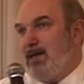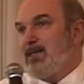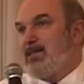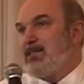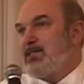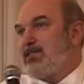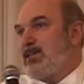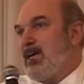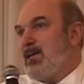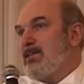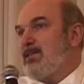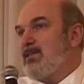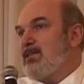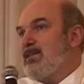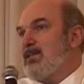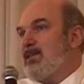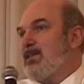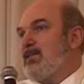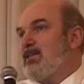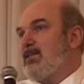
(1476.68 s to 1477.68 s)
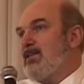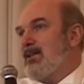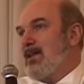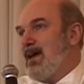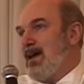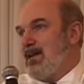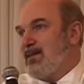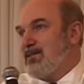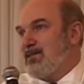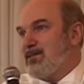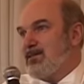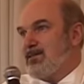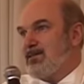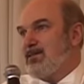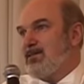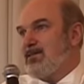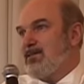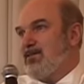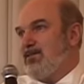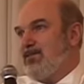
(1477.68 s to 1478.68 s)
Christianity in the
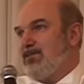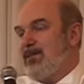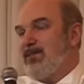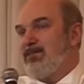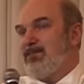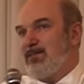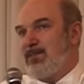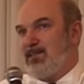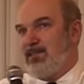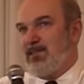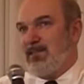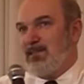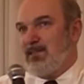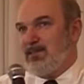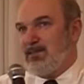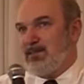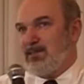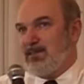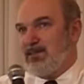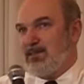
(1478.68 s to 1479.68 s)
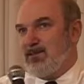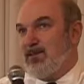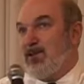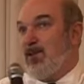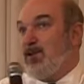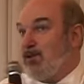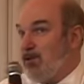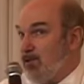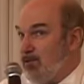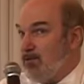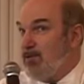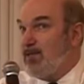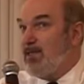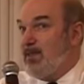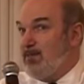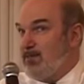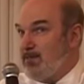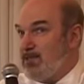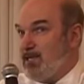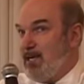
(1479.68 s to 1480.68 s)
last 50 years, not
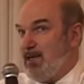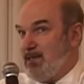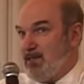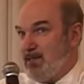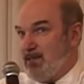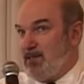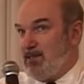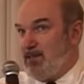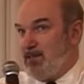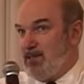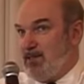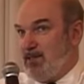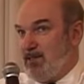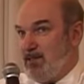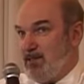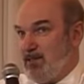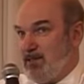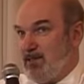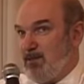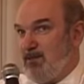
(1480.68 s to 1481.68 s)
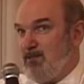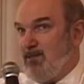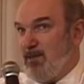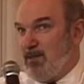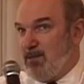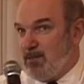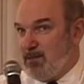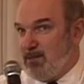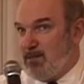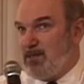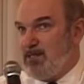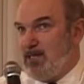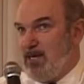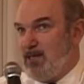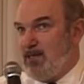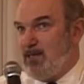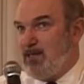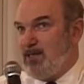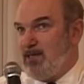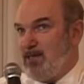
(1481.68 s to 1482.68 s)
only evangelical Christianity, but
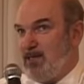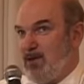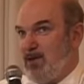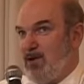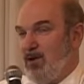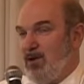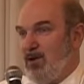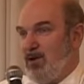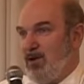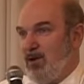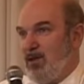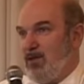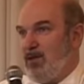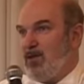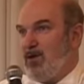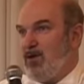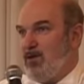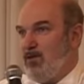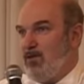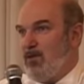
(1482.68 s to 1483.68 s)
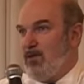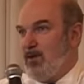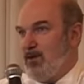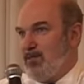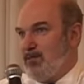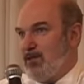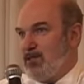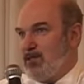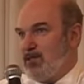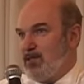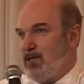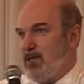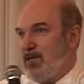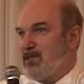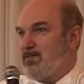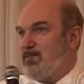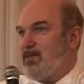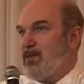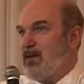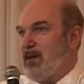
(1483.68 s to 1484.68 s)
Christianity in the overall picture
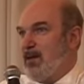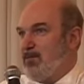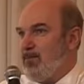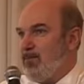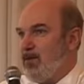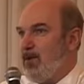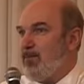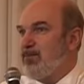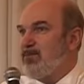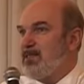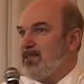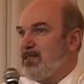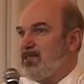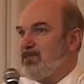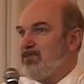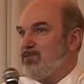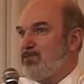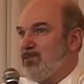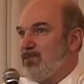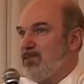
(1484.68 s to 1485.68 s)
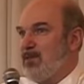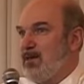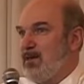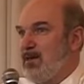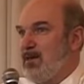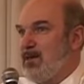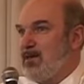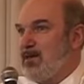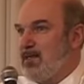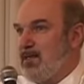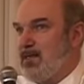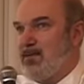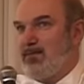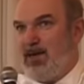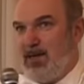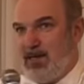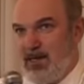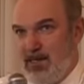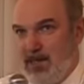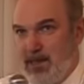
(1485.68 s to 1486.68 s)
has become more peaceful year
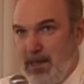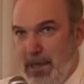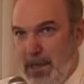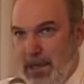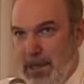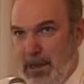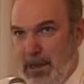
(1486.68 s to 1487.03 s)
by year.